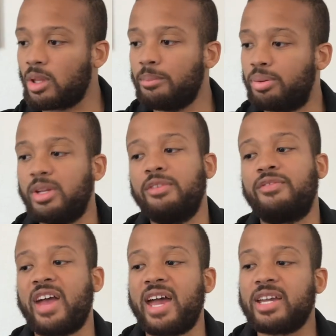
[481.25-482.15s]
Pretty
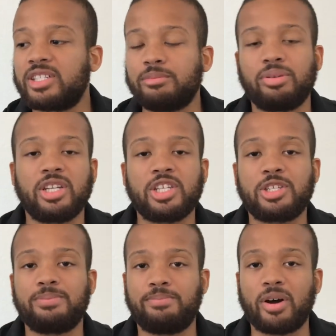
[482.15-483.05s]
vast and pretty
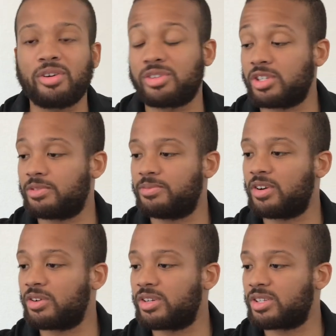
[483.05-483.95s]
sparse as
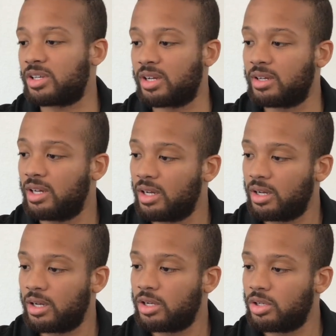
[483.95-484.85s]
far as,
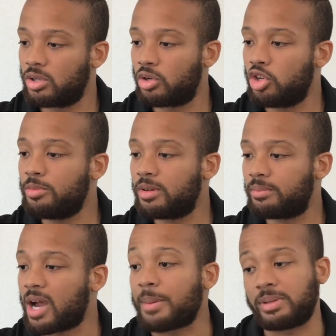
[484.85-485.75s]
human
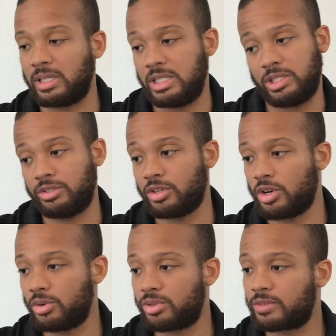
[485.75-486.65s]
population
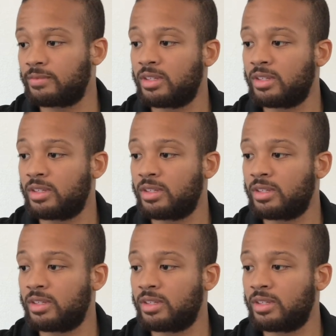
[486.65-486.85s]
goes.